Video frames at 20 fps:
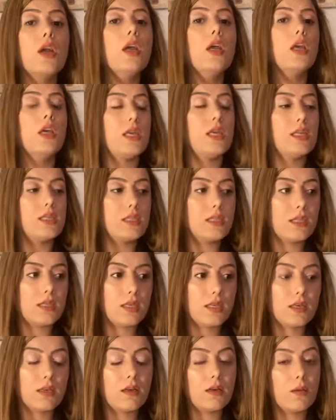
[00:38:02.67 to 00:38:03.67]
Is it
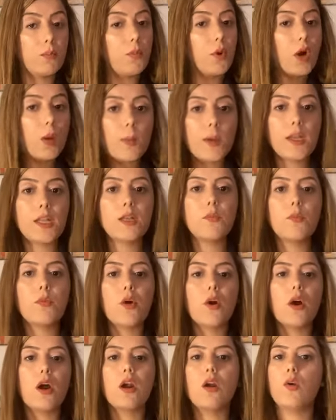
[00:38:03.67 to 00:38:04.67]
a permanent
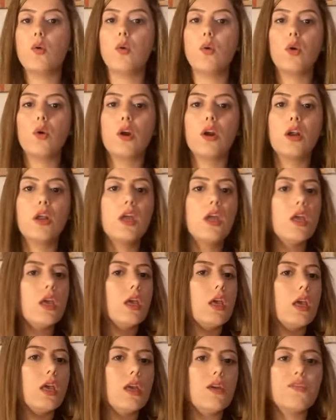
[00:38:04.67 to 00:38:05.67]
bar? Or
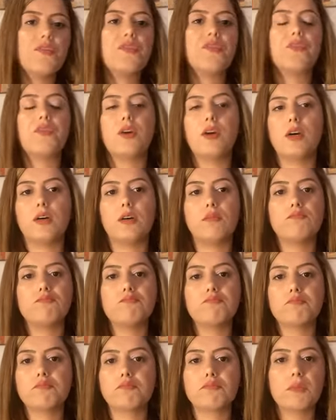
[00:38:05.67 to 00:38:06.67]
if
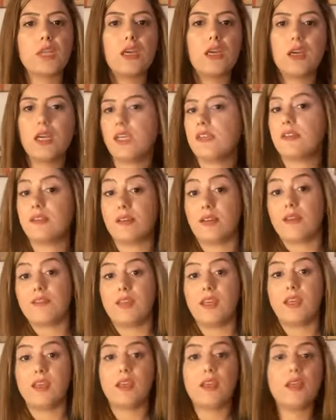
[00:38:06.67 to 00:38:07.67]
it's
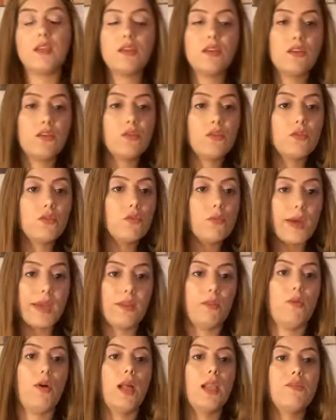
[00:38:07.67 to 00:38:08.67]
nothing and you
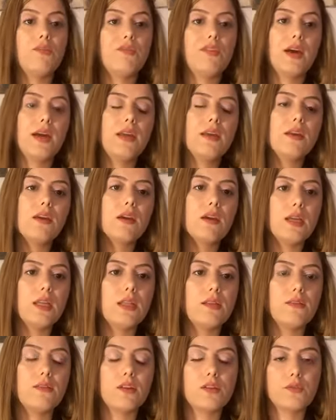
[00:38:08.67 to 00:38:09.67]
might qualify
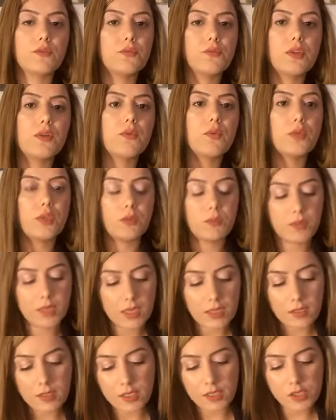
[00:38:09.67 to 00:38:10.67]
and there wouldn't be
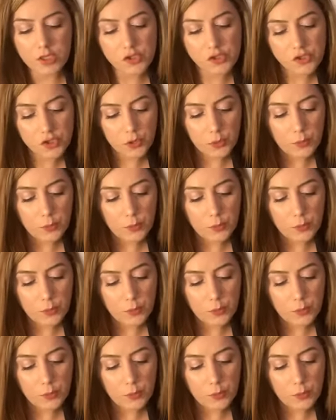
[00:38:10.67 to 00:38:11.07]
any issue.